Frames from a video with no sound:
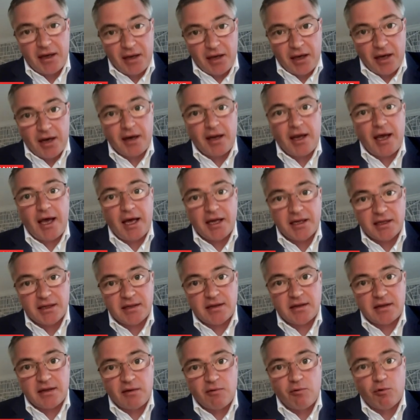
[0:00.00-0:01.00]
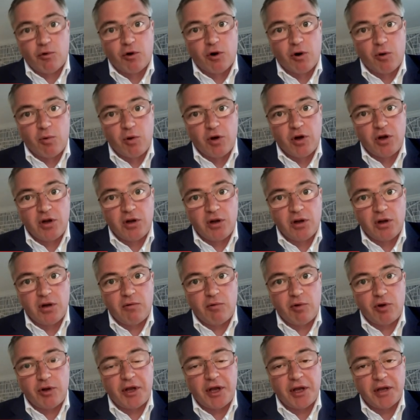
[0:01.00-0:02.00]
and as the war will
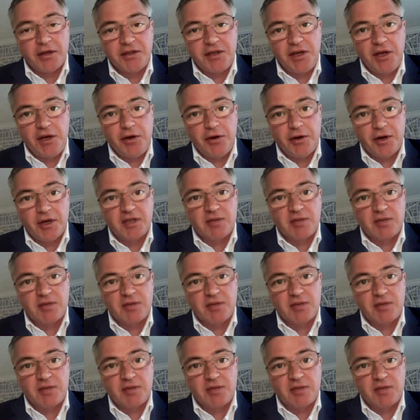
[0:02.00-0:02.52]
will continue,